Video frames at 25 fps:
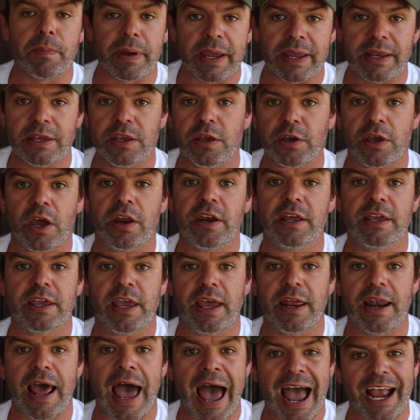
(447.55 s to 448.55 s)
mean you're going to
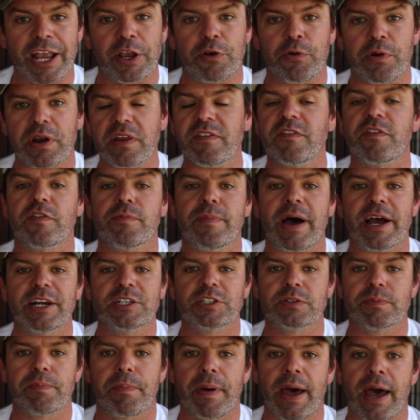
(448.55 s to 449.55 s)
get accurate
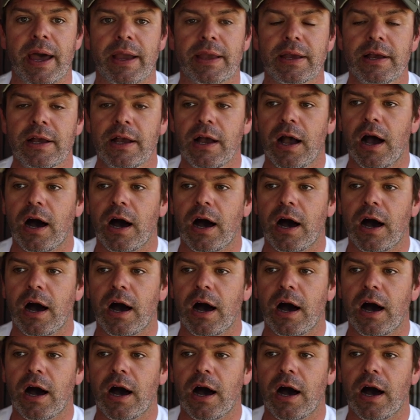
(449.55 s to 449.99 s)
information back.